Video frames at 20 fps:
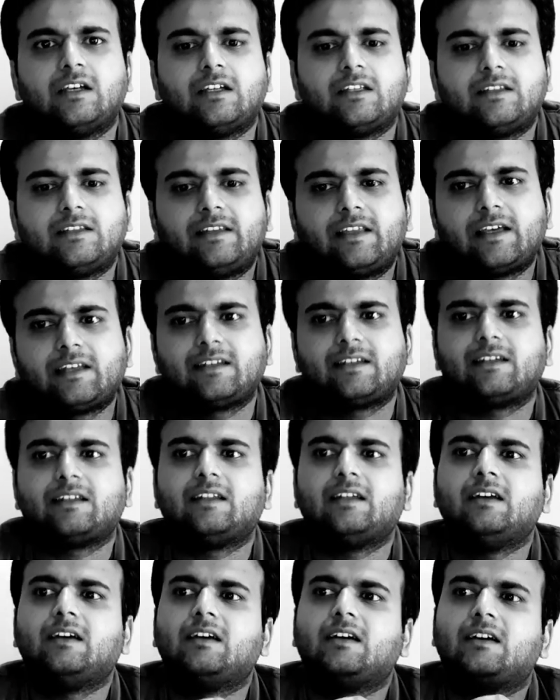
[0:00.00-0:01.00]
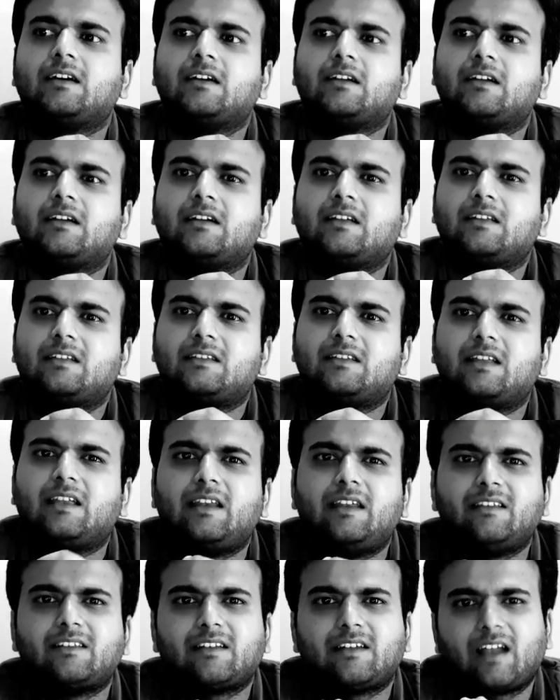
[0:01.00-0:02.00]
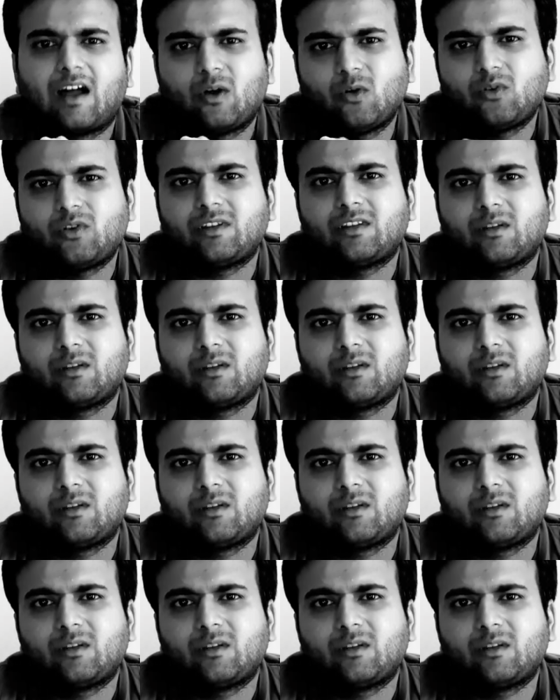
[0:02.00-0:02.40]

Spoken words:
then there is a doubt in